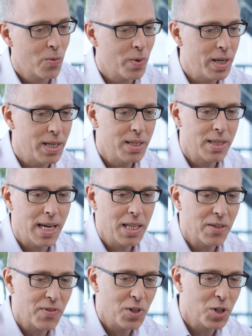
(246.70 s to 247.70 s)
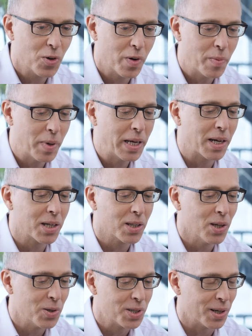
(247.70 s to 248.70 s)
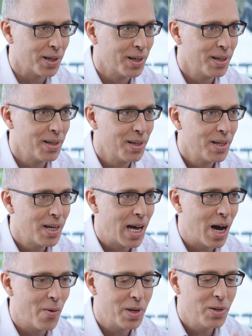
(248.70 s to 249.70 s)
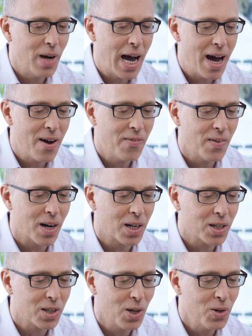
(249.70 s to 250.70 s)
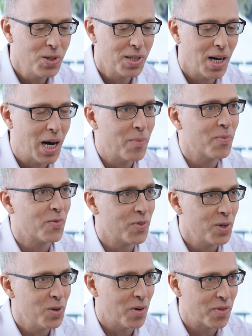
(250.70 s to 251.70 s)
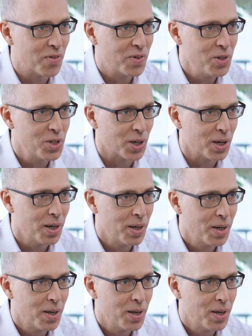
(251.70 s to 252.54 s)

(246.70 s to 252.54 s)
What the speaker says: we take the future and we bring it closer. And when you have a close-up view of the future,